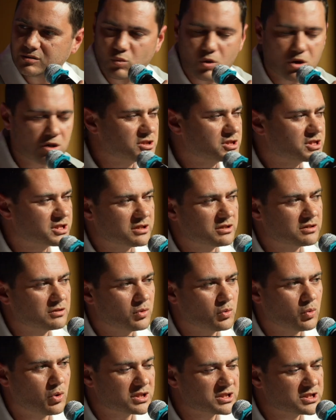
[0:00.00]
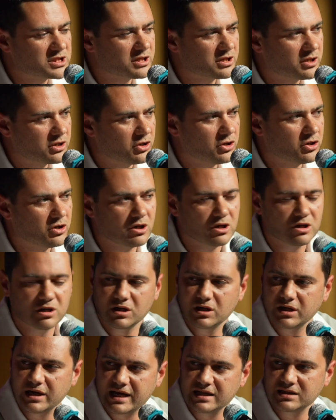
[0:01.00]
watching her
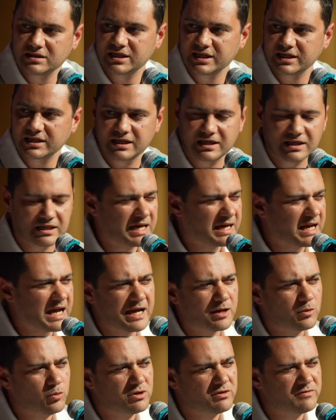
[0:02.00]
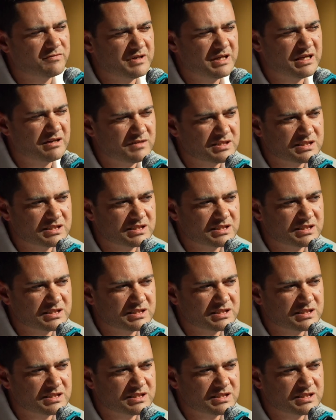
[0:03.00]
and thinking I would have never